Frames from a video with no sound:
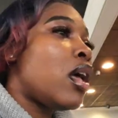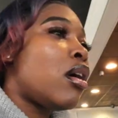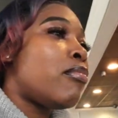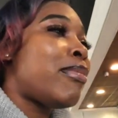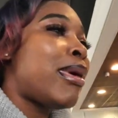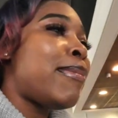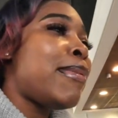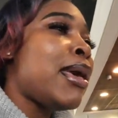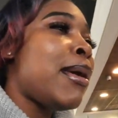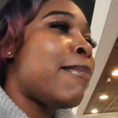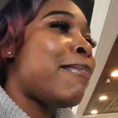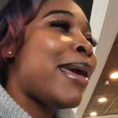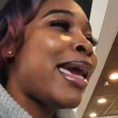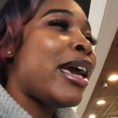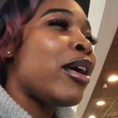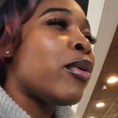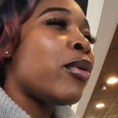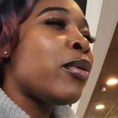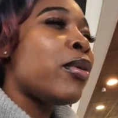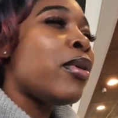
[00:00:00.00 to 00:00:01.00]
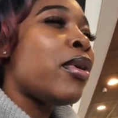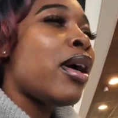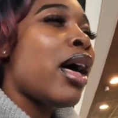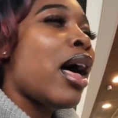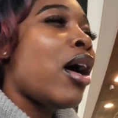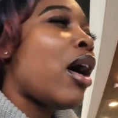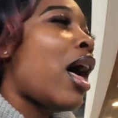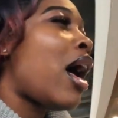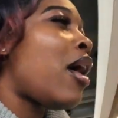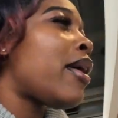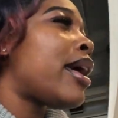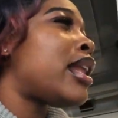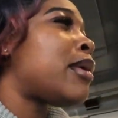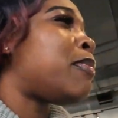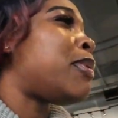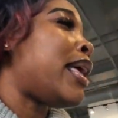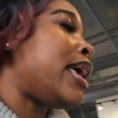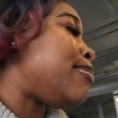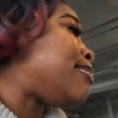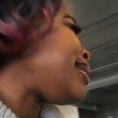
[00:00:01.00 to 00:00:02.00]
maybe a bagel. I'll get a
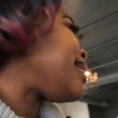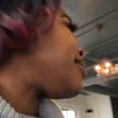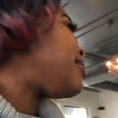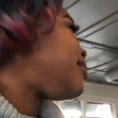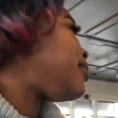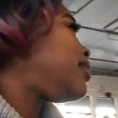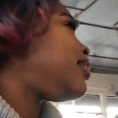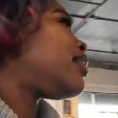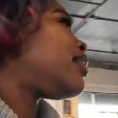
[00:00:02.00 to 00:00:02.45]
plain bagel.